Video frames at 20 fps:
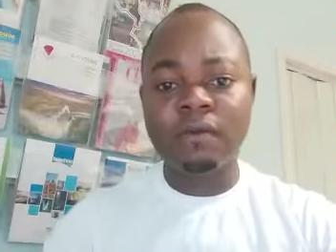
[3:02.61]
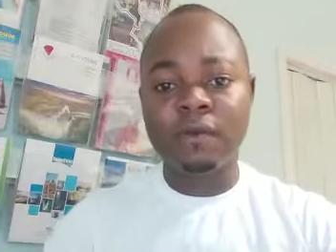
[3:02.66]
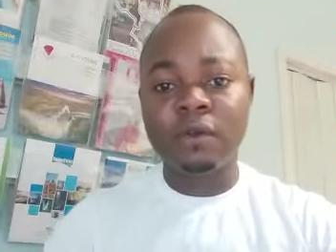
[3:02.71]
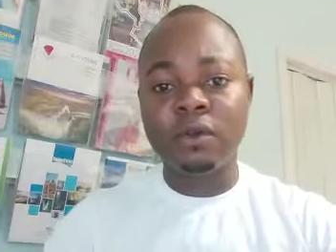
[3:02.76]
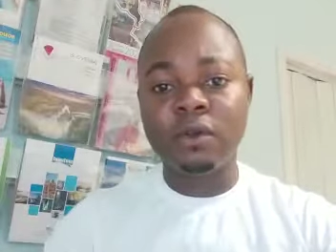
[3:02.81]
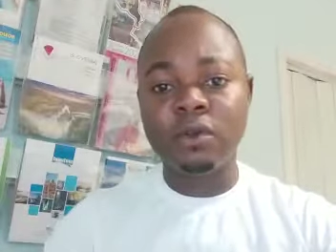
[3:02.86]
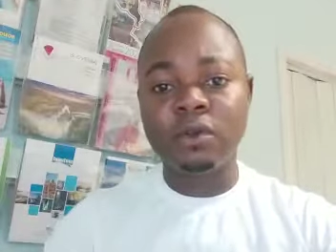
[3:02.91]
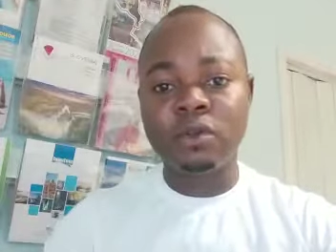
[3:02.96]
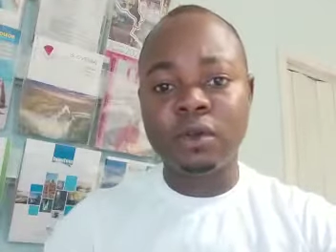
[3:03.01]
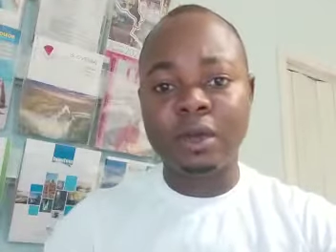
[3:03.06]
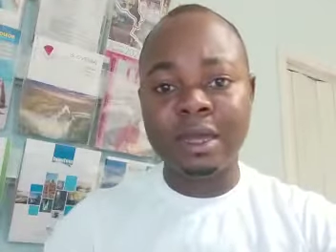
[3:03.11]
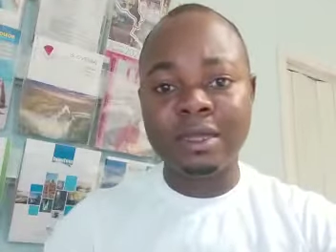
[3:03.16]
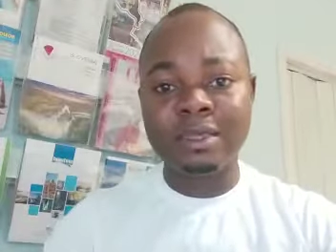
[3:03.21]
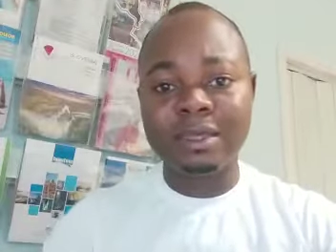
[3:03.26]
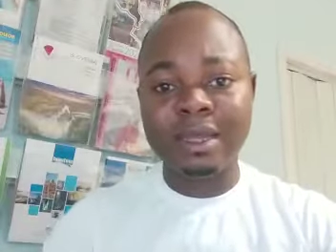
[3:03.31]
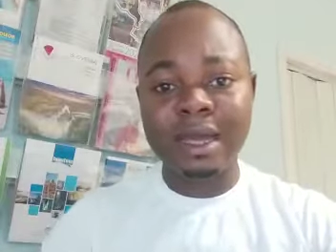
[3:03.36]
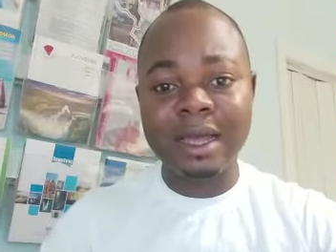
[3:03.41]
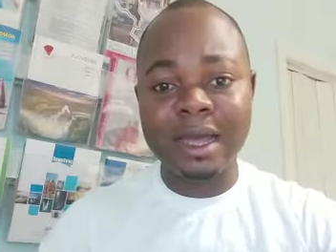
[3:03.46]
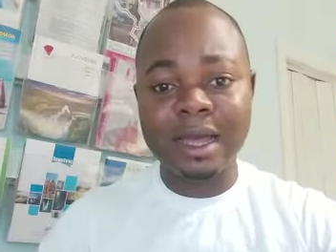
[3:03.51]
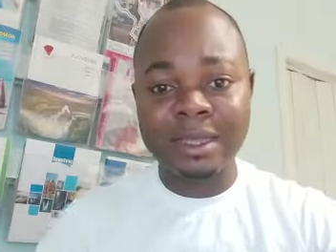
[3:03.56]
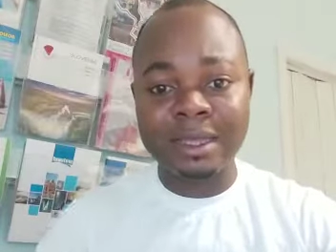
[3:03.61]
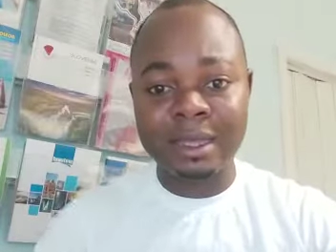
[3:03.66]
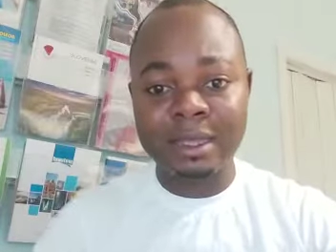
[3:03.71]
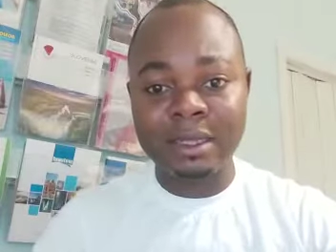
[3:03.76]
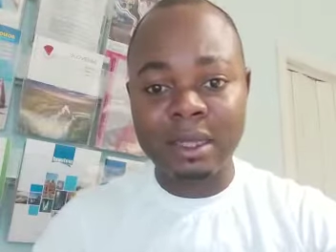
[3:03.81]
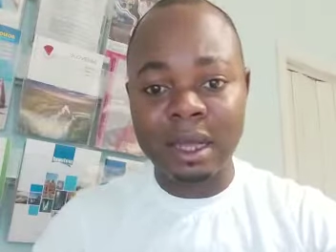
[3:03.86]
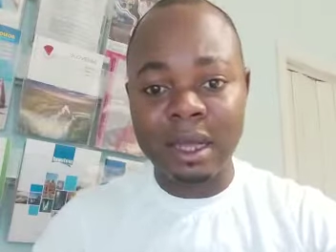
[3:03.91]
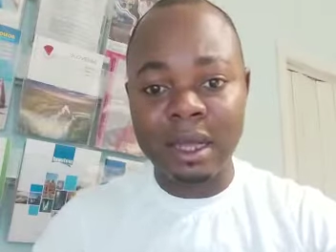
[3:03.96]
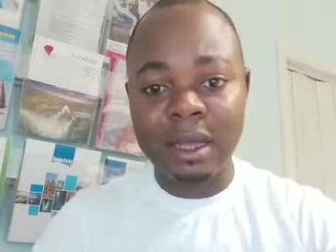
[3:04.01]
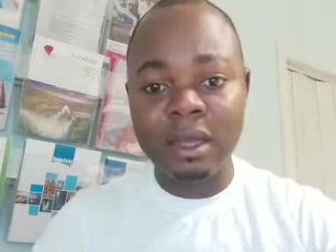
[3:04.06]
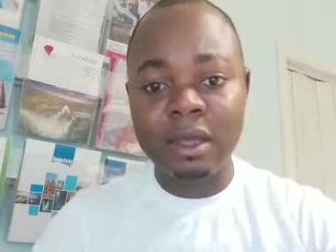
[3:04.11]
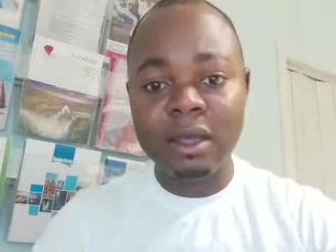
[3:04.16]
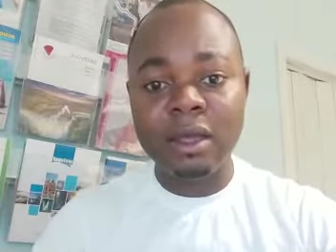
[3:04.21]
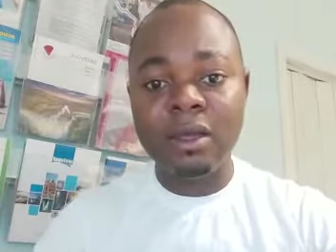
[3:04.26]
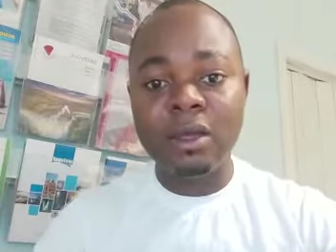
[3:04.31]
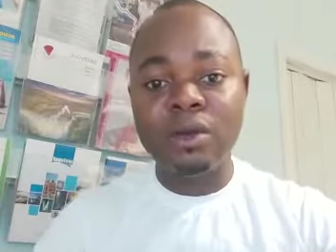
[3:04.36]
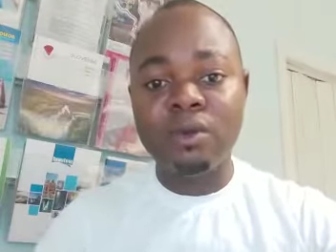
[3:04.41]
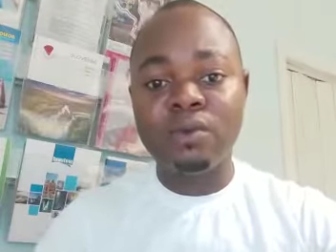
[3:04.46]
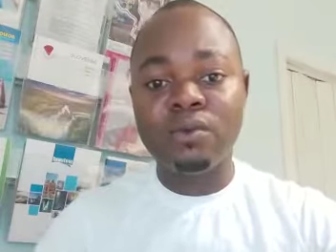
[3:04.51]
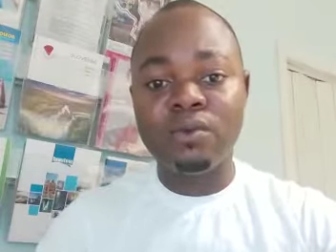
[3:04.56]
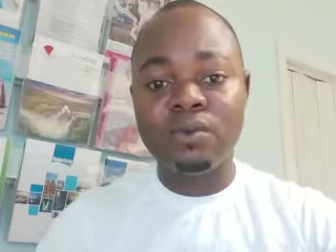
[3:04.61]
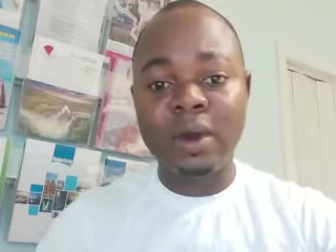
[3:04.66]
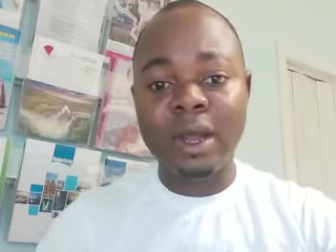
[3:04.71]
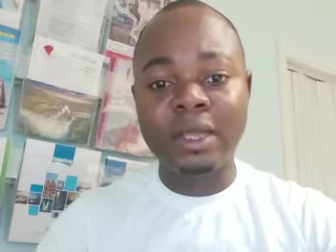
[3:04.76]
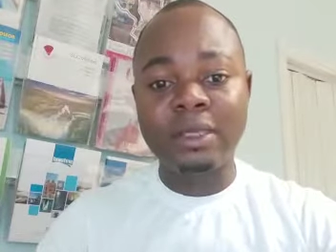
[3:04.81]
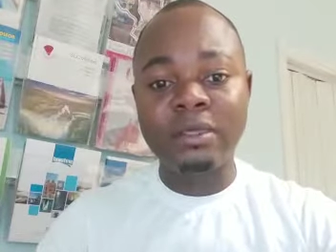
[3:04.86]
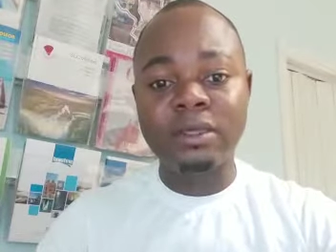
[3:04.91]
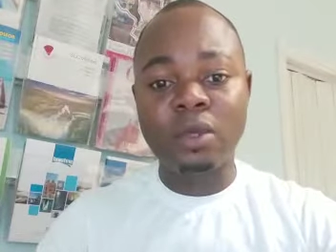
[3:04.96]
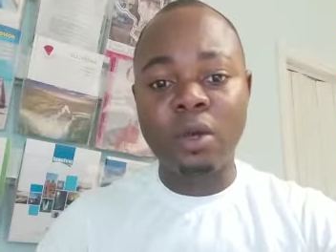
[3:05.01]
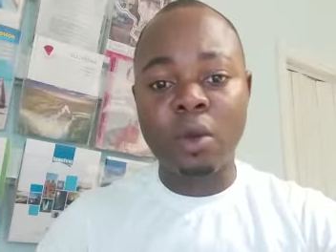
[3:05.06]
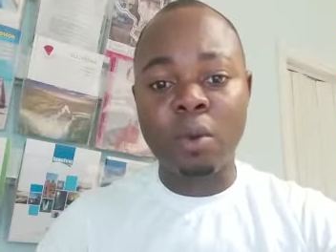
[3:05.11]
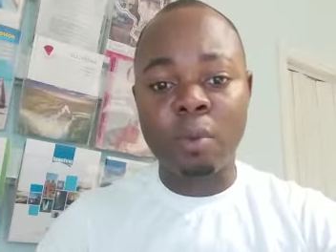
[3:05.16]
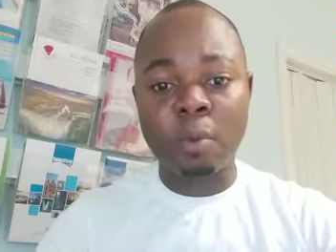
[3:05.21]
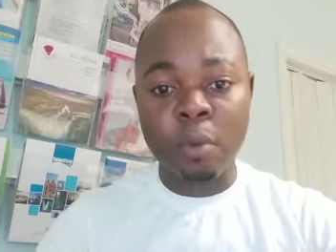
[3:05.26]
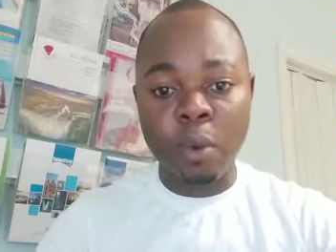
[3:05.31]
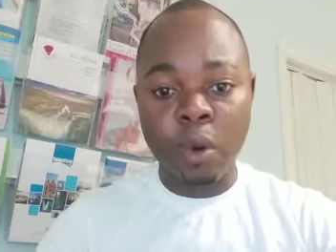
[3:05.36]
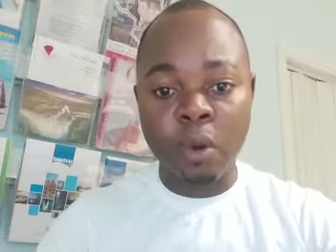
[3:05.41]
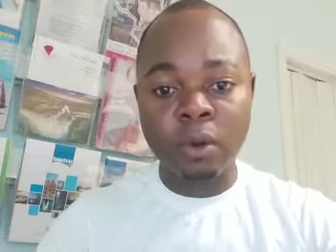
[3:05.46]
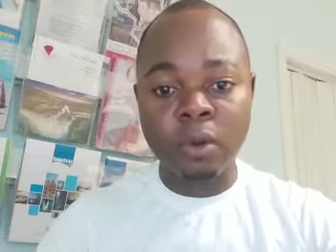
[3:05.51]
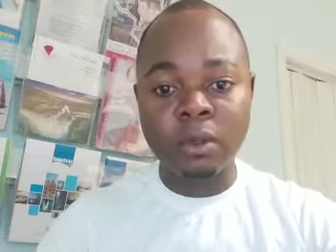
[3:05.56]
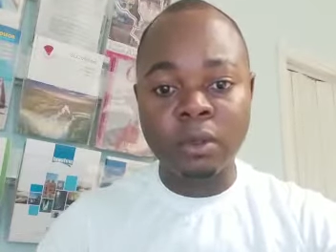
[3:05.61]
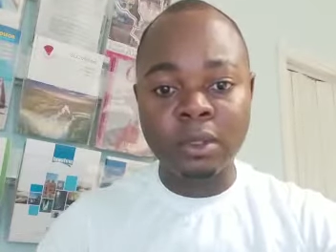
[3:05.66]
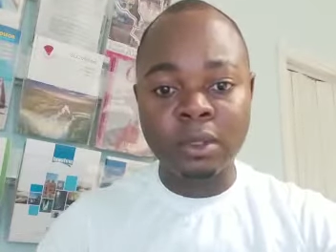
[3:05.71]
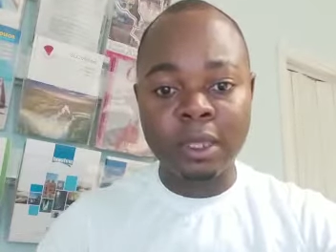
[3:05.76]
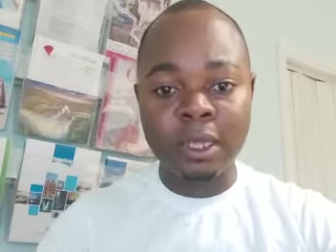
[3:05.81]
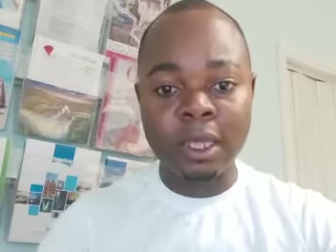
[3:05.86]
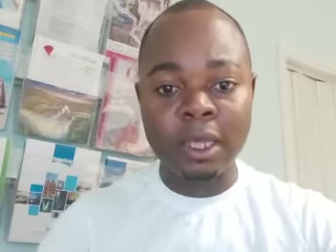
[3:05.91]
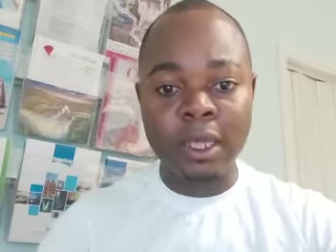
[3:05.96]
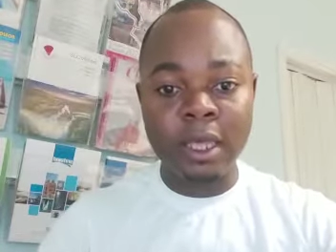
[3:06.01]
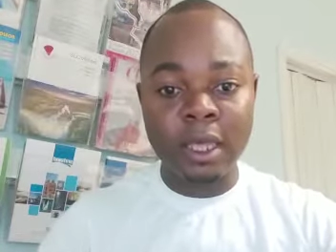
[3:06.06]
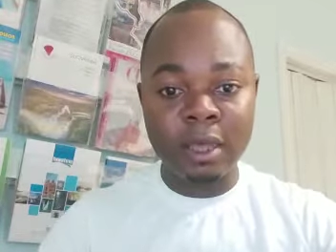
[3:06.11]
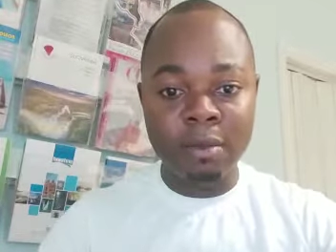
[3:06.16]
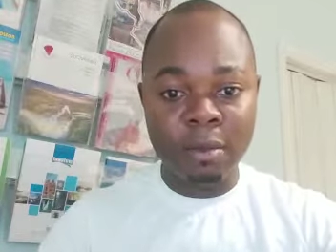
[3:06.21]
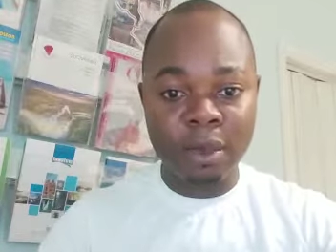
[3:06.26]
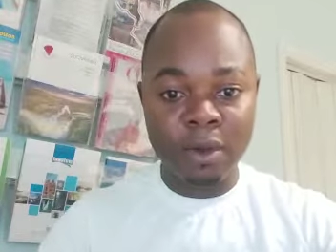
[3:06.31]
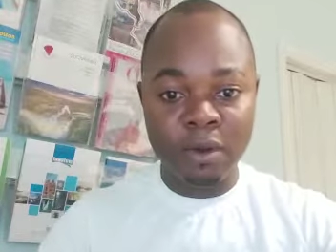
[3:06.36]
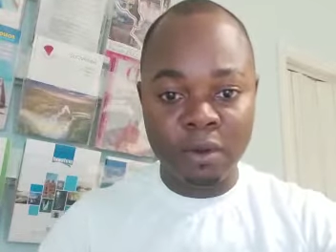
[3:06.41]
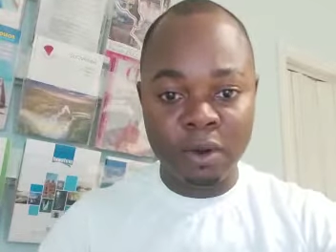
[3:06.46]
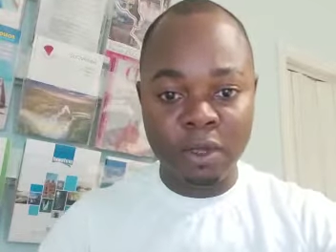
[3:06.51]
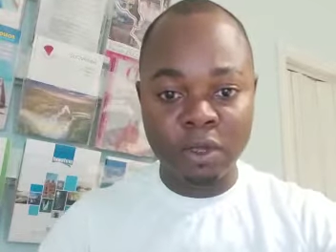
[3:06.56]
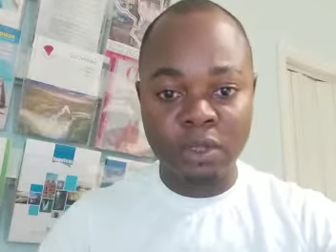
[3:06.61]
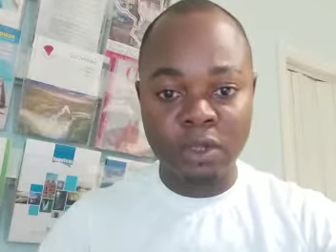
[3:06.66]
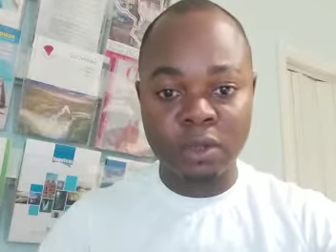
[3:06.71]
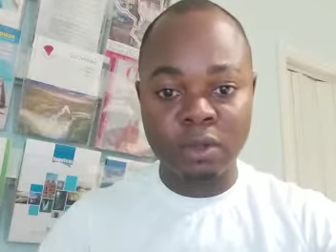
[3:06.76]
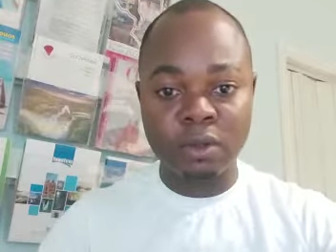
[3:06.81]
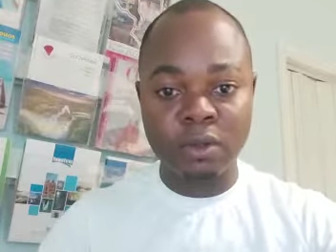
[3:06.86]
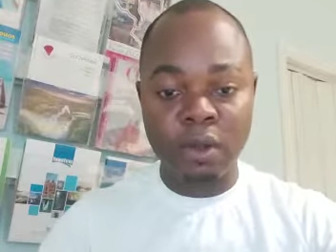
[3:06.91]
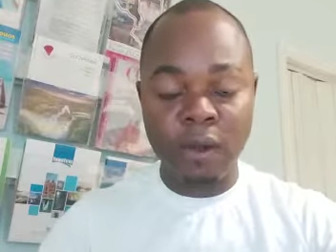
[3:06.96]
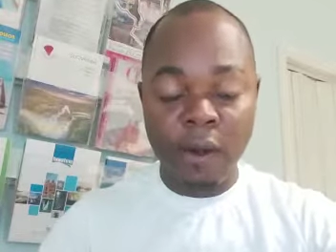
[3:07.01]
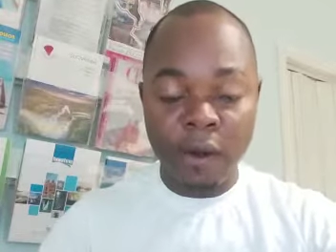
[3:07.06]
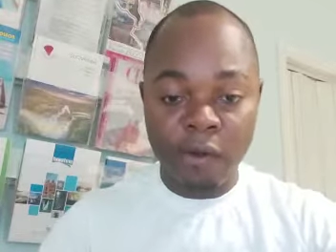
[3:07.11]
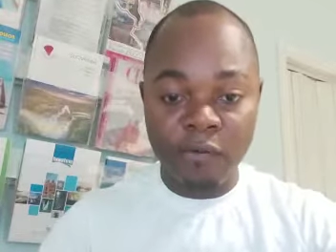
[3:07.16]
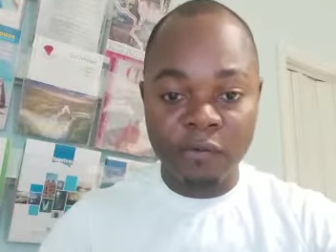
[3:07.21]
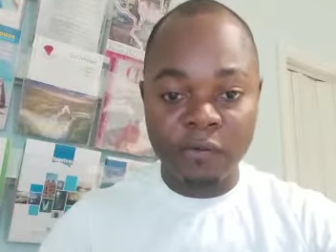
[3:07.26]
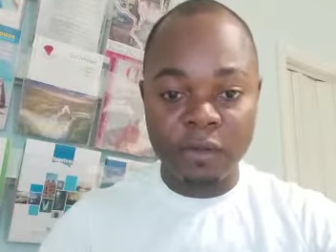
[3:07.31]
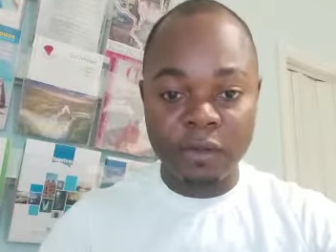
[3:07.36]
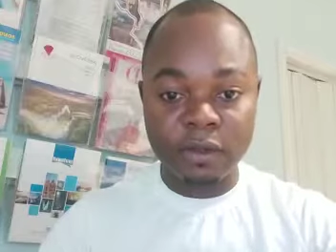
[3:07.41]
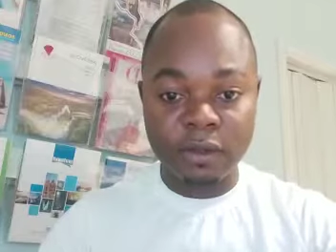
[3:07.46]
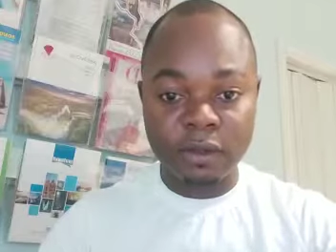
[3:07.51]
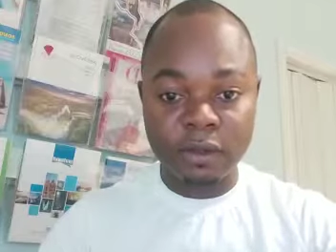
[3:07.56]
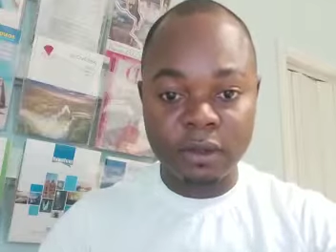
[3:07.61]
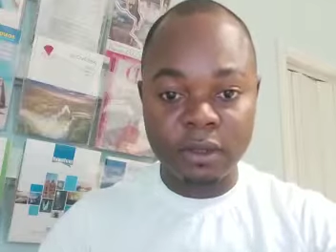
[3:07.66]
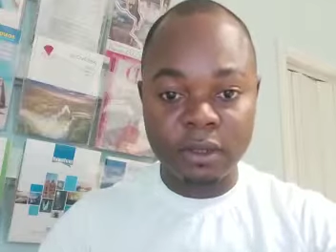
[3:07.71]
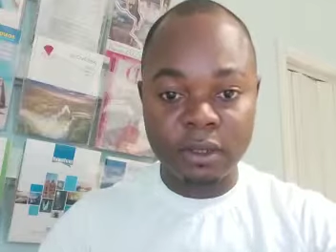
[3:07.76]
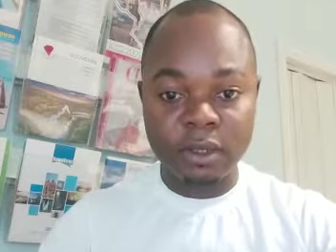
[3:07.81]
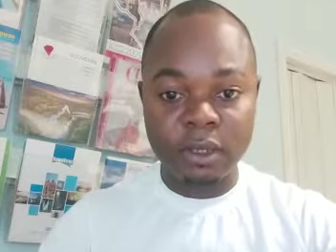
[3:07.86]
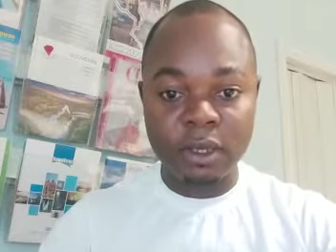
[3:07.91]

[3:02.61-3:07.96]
for you to enter Canada rests upon the immigration office